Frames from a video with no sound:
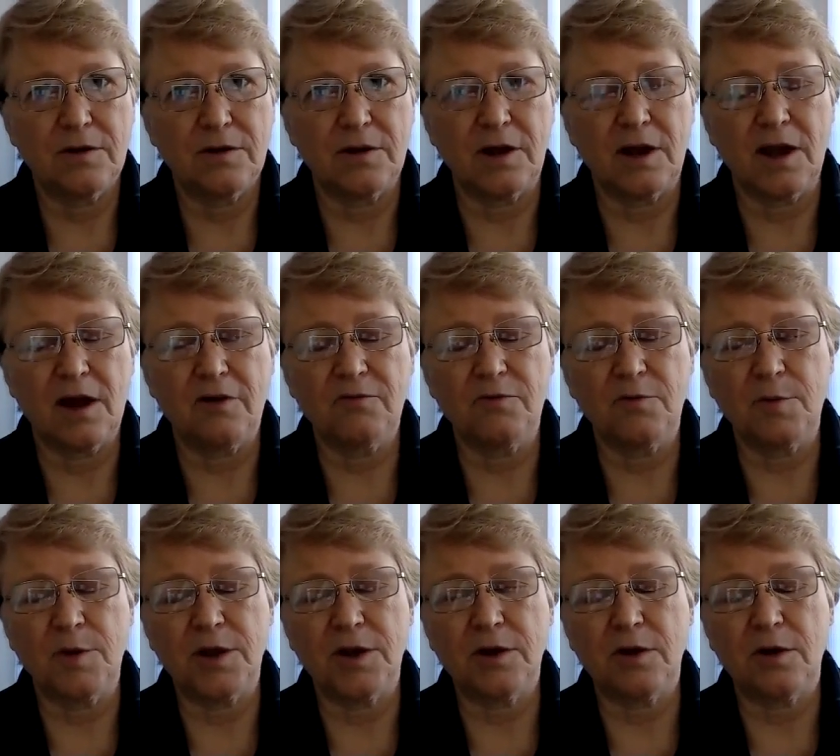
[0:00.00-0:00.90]
The
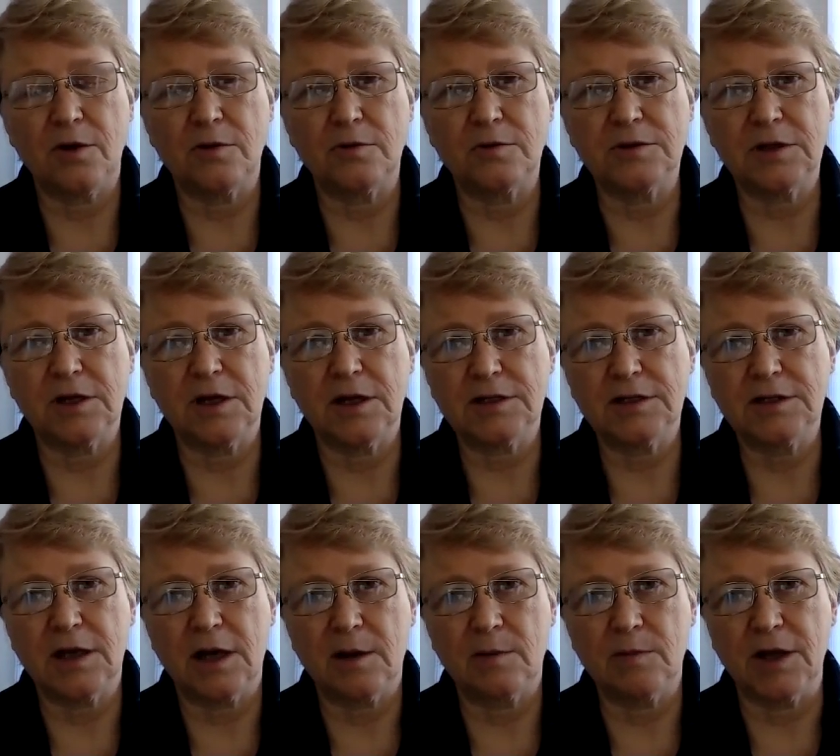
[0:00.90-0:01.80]
government owes
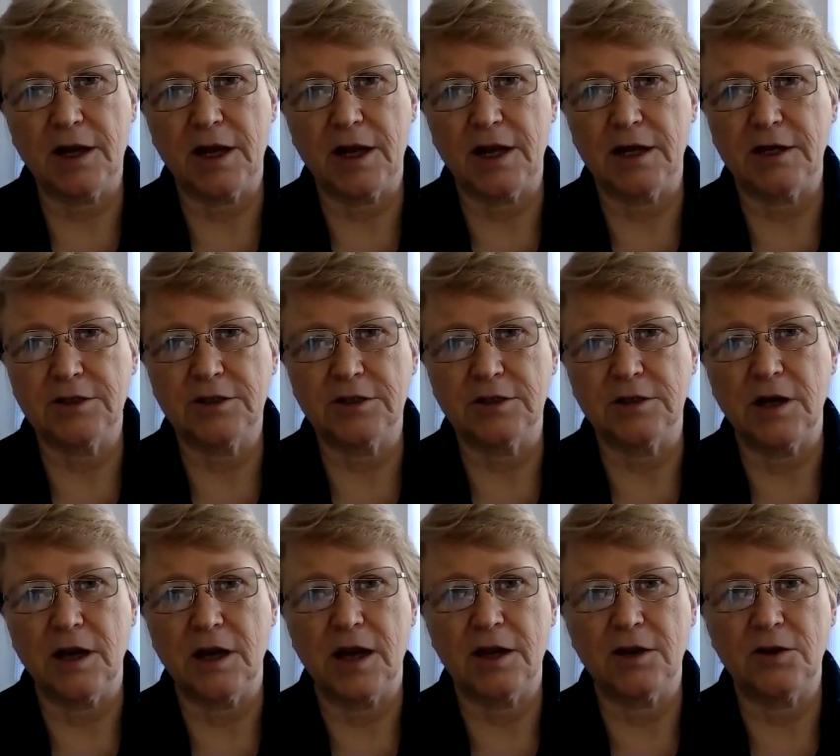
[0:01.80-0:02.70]
its
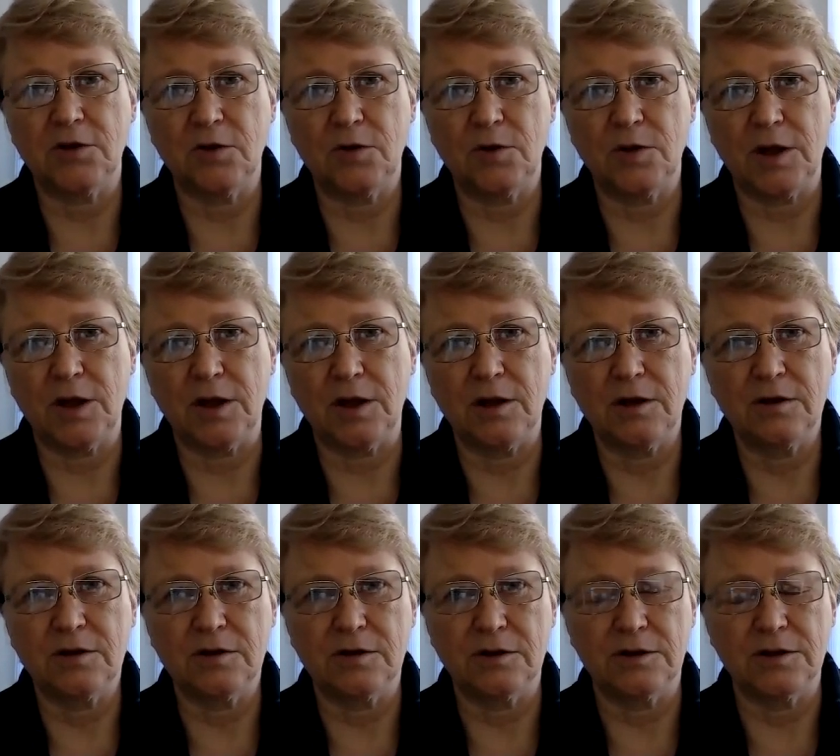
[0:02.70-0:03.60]
obligation and duty
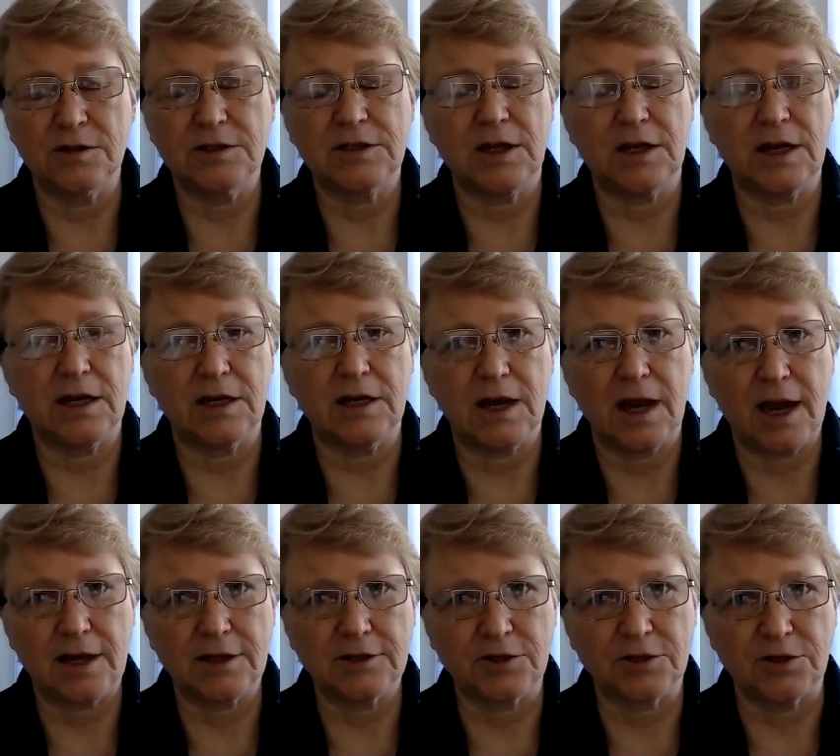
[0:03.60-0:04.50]
to the state
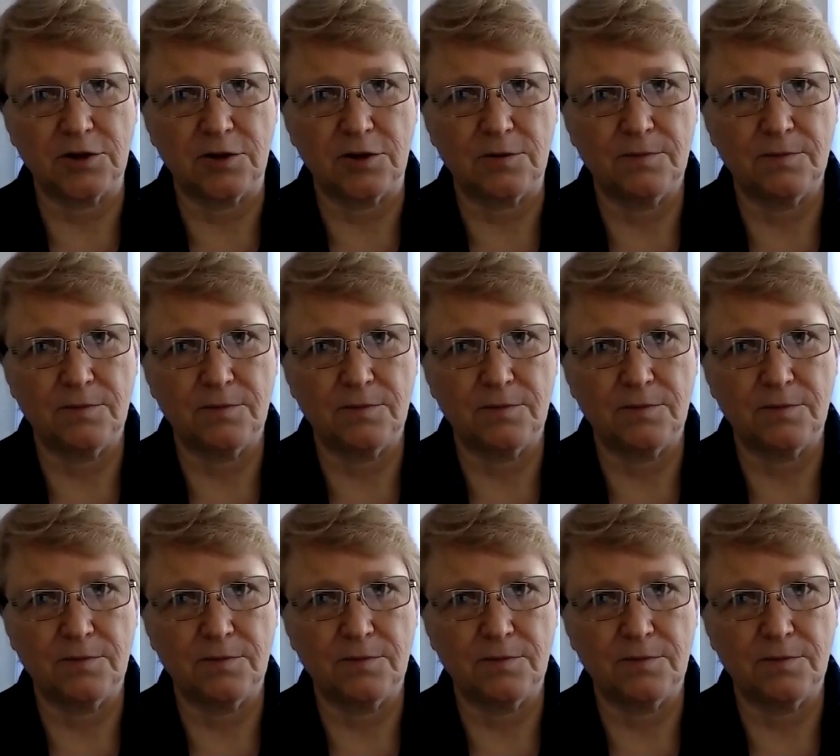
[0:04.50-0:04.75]
national.